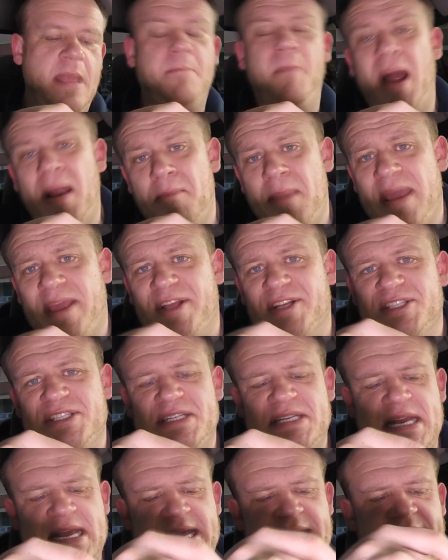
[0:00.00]
It might make you
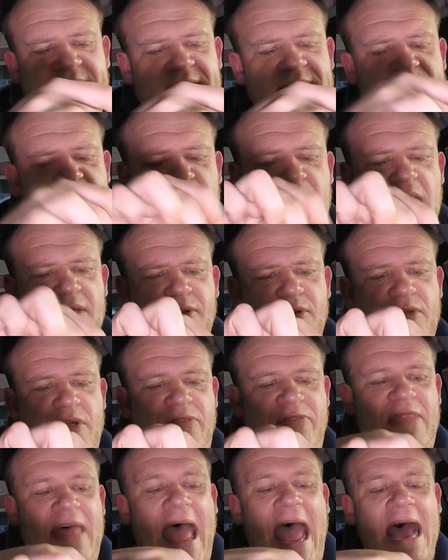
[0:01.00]
sneeze, but other
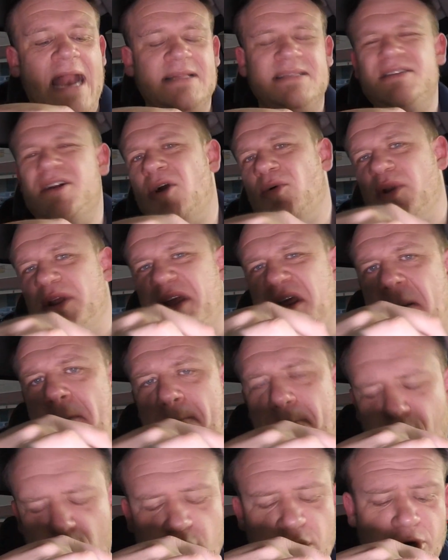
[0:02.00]
than that, it's not really going to
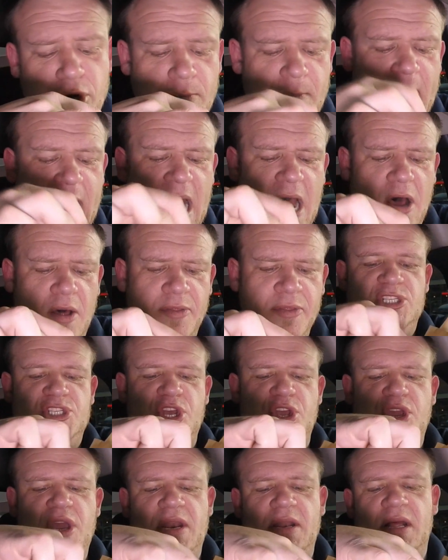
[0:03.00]
burn your mouth. So
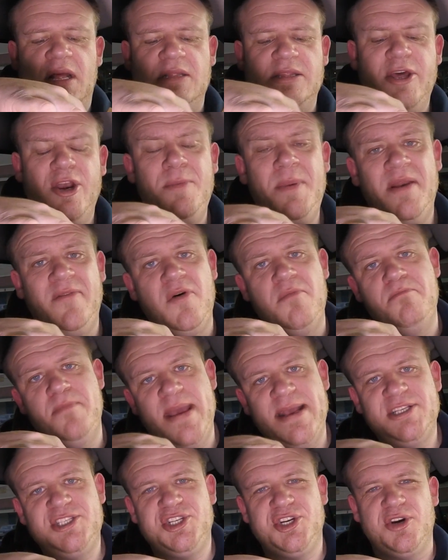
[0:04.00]
you get a little bit of a
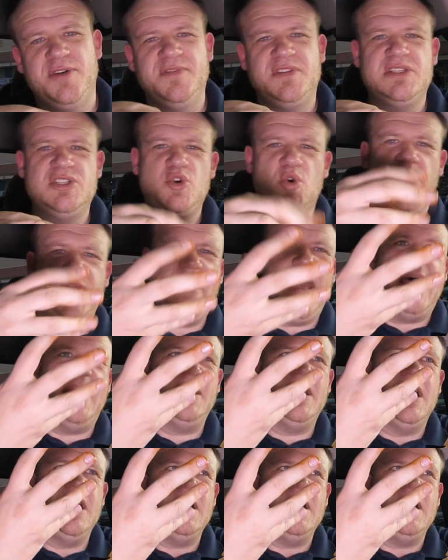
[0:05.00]
mixture of sort of that